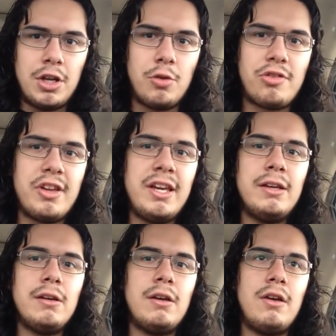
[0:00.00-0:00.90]
you
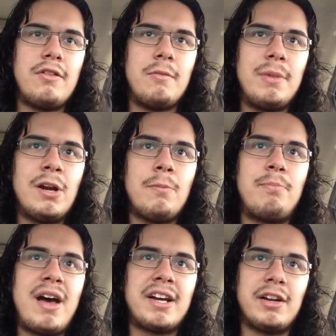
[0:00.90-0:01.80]
see, Zemir
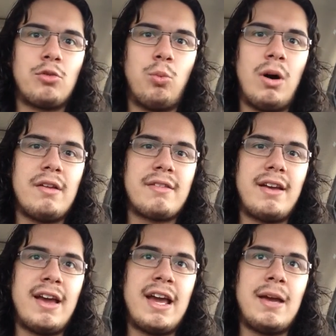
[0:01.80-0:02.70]
Begic was
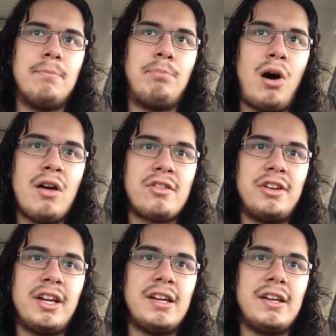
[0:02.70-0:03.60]
a
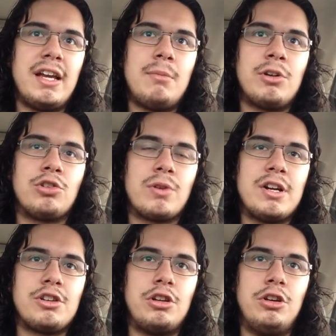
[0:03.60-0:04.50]
Bosnian
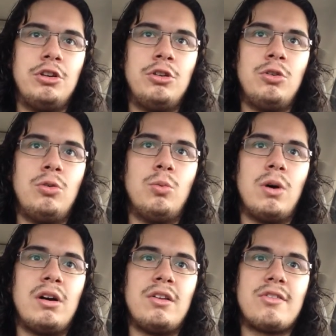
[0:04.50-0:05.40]
immigrant who
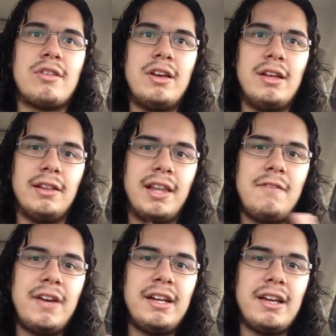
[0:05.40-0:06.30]
was
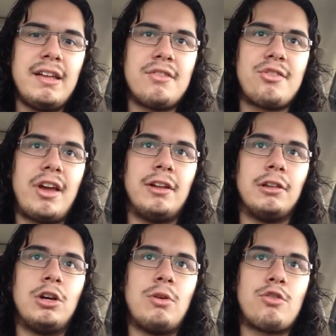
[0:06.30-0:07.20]
living in St.
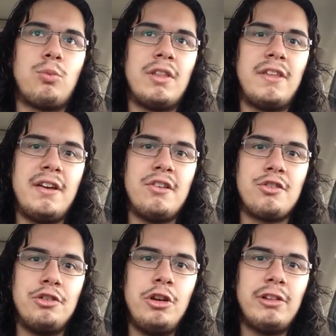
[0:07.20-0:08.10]
Louis with
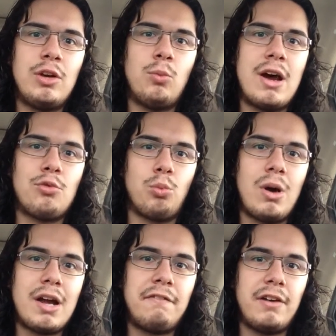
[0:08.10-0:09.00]
his newlywed
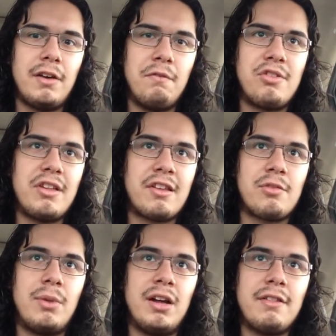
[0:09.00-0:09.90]
wife of
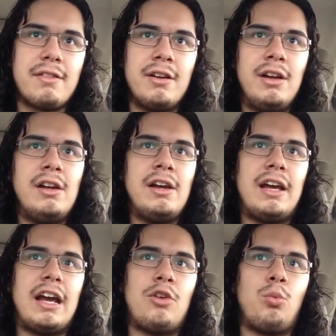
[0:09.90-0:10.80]
6 months.
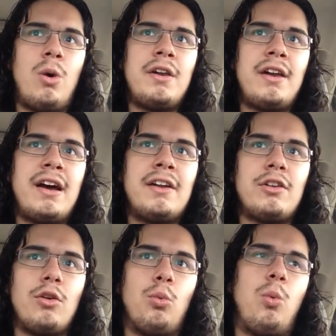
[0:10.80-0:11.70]
And one night
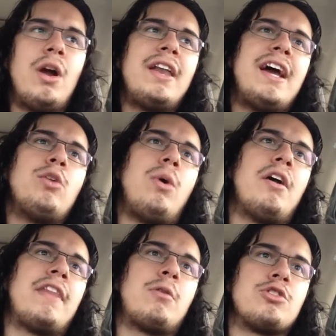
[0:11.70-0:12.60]

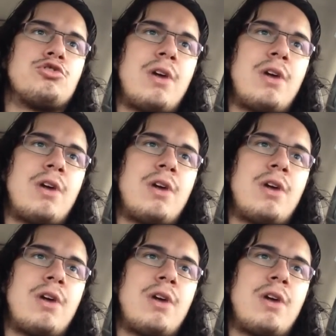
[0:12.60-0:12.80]
while they were